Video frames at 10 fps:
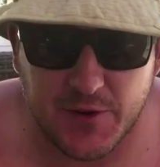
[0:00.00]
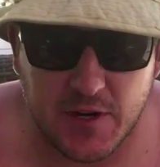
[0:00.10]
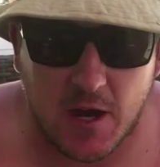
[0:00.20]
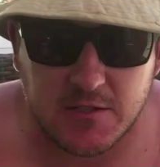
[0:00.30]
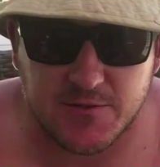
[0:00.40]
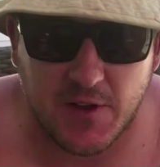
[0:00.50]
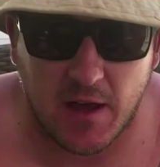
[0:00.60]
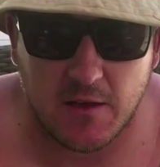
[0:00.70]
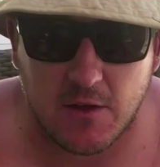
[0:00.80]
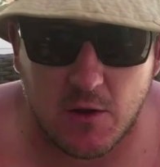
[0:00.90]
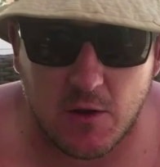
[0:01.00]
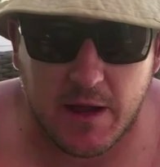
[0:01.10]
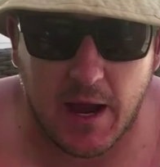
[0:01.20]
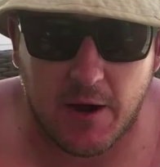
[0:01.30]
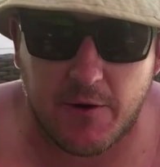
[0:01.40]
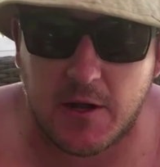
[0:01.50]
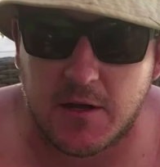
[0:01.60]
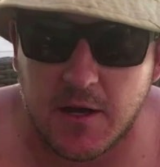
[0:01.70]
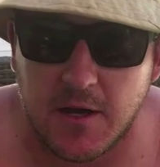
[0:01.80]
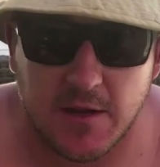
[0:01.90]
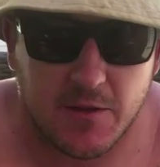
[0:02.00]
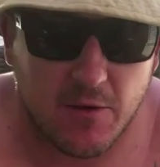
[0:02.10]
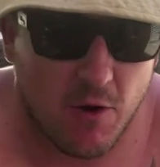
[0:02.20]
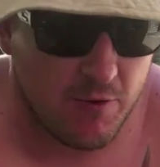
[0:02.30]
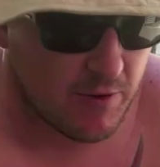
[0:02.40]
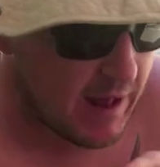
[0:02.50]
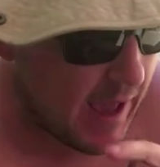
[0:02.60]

if you're in the Hudson Valley, New York area. They're over at